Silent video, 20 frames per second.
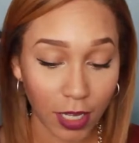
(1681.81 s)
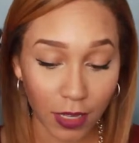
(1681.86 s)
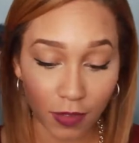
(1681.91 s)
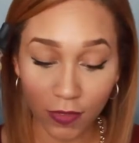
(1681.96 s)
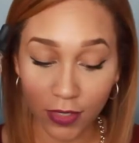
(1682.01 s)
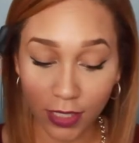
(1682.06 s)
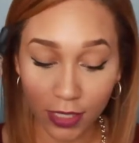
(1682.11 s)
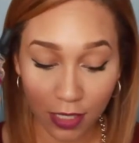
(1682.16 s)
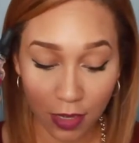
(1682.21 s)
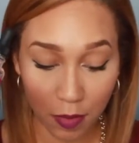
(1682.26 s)

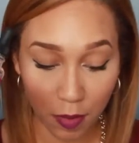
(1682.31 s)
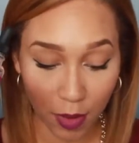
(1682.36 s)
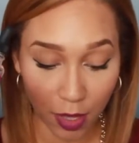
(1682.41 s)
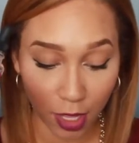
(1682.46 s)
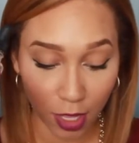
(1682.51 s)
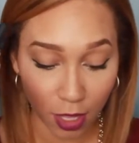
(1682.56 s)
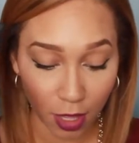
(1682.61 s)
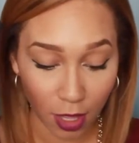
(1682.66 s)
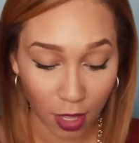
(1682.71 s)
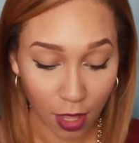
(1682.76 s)
give it to
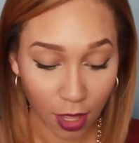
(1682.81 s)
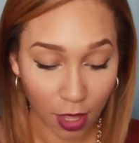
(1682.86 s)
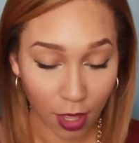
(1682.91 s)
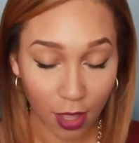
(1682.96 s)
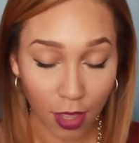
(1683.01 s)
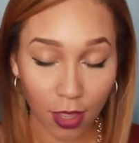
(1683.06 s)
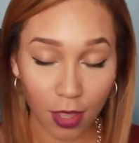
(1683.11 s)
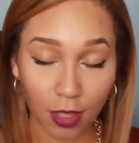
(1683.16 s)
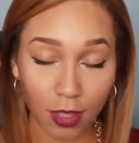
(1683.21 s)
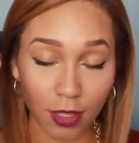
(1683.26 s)
me.
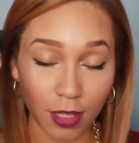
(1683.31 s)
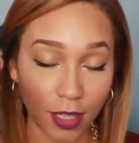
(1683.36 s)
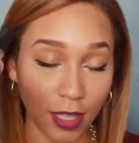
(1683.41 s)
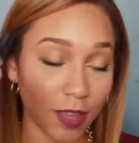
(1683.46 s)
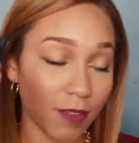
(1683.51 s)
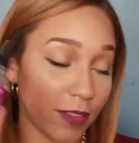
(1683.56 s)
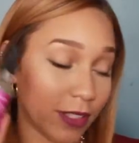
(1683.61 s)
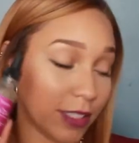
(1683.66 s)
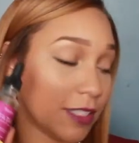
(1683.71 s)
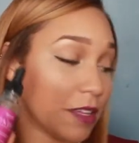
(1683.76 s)

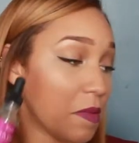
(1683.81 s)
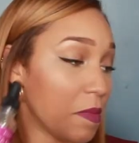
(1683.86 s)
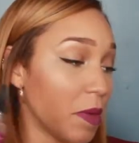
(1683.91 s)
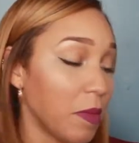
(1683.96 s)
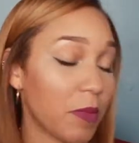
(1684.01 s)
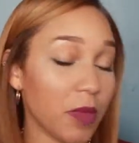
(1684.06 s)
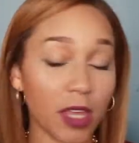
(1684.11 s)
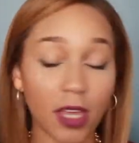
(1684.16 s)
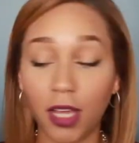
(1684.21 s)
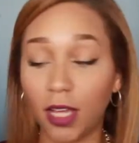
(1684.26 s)
Give it to me
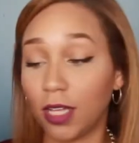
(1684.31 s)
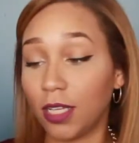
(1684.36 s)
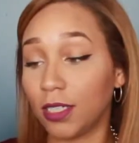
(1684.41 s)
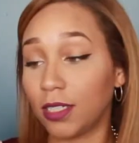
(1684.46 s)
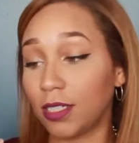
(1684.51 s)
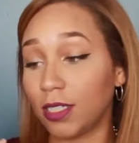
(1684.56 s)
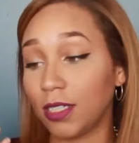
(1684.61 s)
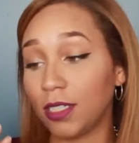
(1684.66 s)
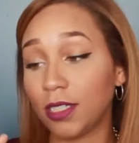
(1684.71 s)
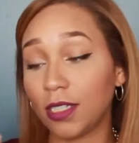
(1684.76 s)

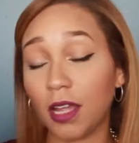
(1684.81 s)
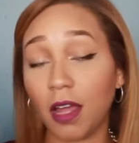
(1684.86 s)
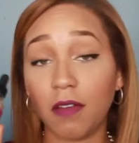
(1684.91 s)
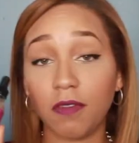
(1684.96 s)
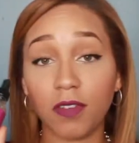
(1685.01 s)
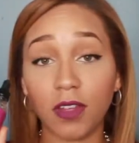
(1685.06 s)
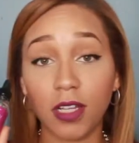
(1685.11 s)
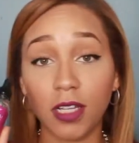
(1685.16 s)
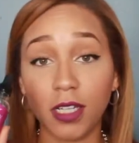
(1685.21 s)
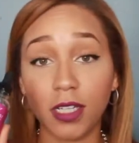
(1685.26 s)
because this
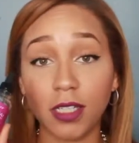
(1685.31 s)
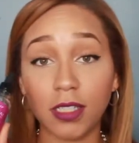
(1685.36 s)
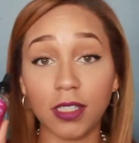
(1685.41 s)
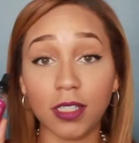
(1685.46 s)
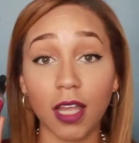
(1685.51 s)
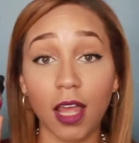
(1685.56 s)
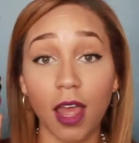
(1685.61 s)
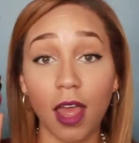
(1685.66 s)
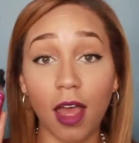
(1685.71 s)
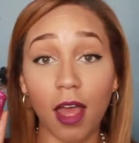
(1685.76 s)
stuff
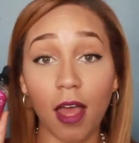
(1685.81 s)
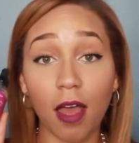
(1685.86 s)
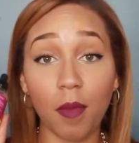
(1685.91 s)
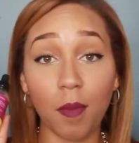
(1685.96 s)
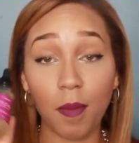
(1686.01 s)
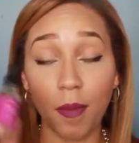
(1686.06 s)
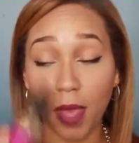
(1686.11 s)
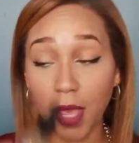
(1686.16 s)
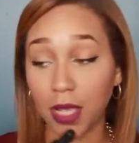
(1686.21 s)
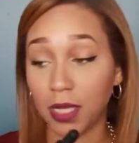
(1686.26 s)
is
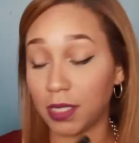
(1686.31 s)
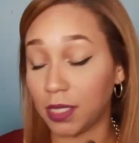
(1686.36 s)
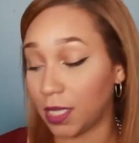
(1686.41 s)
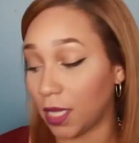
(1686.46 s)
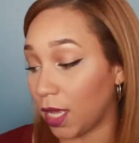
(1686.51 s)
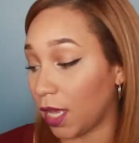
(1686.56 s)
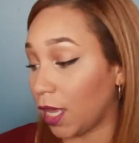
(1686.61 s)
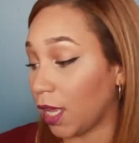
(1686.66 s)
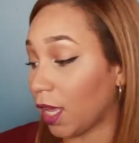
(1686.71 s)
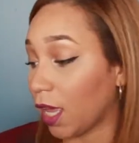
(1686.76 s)

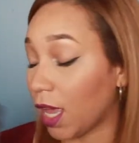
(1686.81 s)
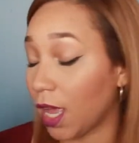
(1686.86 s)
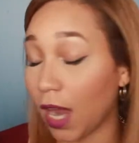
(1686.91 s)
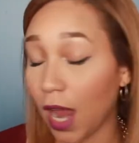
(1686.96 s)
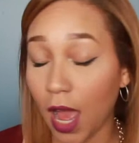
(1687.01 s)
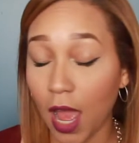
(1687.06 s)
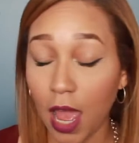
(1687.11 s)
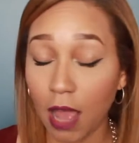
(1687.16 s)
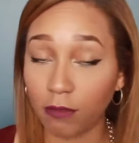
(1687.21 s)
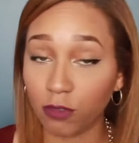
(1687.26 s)
amazing. And
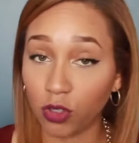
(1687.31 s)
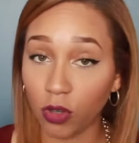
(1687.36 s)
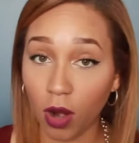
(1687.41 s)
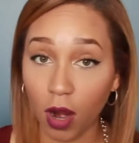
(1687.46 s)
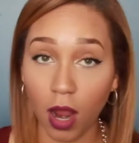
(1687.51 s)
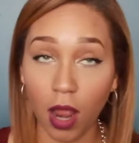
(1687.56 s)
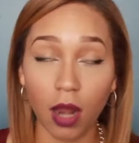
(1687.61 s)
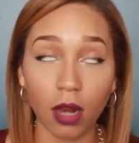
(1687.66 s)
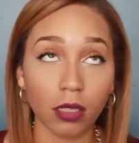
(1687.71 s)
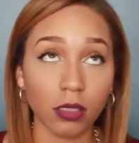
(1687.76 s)
I have
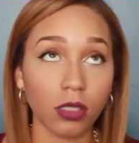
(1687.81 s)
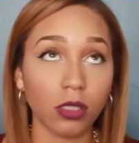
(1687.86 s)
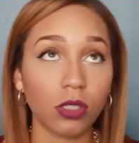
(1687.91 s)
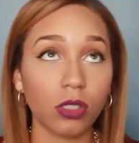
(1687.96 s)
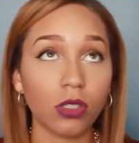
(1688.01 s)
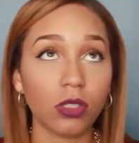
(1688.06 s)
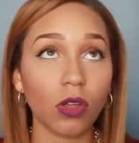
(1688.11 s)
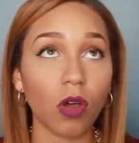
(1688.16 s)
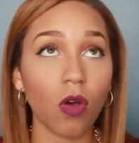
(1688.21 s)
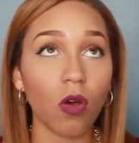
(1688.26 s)
tried
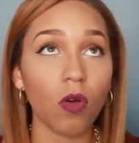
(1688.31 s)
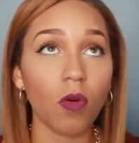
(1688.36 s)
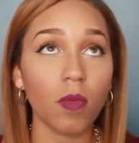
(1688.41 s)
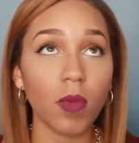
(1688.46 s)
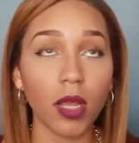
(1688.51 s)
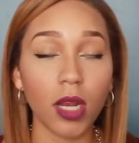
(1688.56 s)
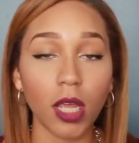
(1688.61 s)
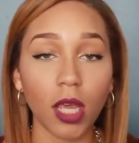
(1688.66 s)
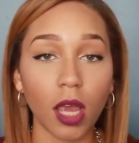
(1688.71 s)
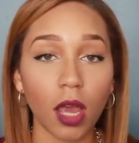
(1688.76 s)
so
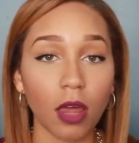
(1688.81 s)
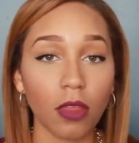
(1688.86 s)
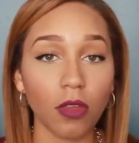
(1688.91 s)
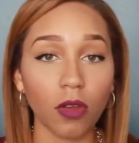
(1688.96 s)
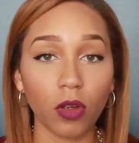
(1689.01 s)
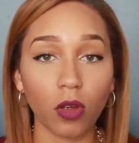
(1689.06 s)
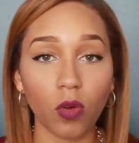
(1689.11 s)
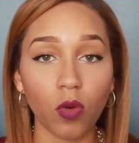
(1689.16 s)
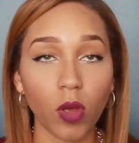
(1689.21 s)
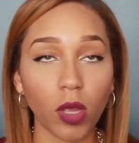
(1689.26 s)
many
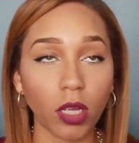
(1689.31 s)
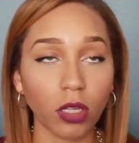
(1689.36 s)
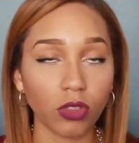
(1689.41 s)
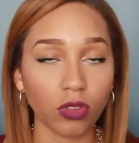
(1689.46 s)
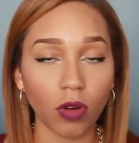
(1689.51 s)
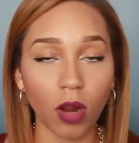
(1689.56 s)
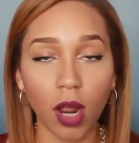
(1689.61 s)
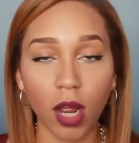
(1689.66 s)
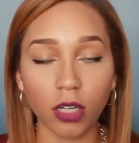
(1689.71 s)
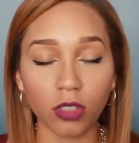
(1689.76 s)
other quick
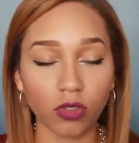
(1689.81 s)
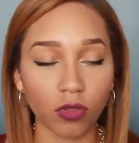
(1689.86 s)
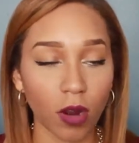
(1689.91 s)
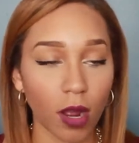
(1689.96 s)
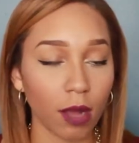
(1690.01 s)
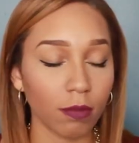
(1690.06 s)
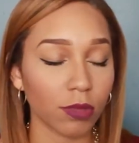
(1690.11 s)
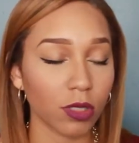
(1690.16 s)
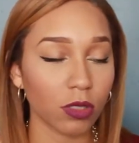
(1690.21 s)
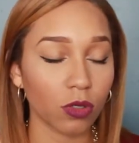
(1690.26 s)
dry
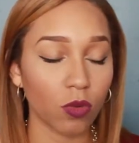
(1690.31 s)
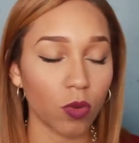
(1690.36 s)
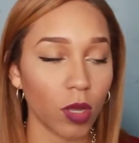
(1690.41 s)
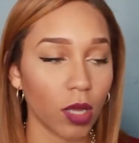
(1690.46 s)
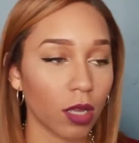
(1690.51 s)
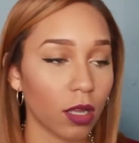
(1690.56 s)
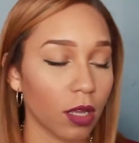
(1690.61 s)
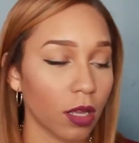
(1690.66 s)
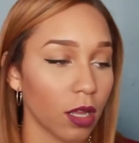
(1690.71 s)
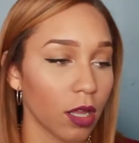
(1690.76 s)
drops,
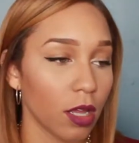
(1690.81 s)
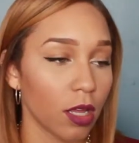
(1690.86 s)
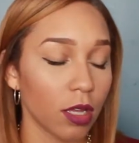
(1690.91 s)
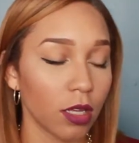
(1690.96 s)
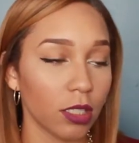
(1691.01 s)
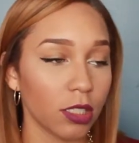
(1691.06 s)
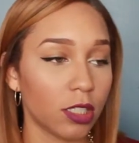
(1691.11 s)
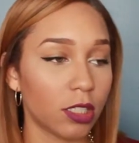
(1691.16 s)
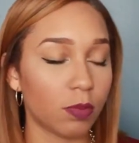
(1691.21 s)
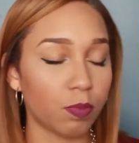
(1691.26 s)
quick
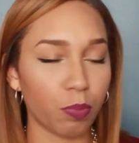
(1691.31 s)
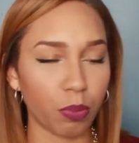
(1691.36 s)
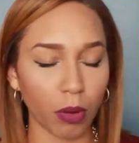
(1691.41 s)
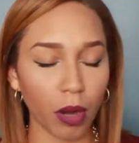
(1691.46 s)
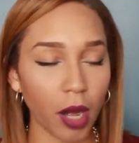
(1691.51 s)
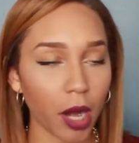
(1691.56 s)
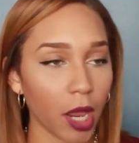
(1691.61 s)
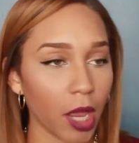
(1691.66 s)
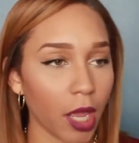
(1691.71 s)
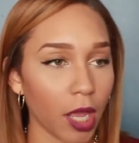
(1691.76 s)

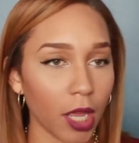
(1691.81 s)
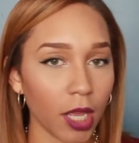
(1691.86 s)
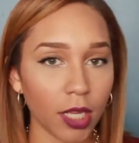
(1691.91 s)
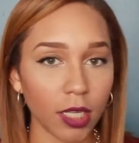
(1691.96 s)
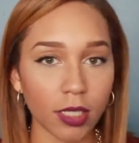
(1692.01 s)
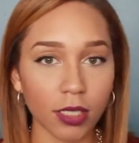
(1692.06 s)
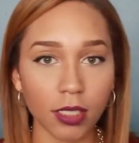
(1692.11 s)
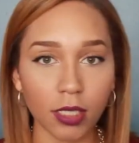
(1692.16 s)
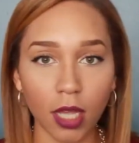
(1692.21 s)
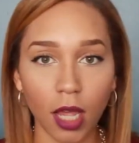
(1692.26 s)

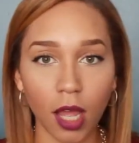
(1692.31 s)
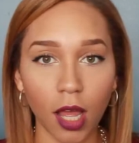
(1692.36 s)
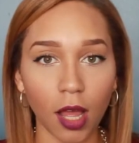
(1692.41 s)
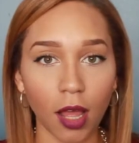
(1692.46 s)
sprays,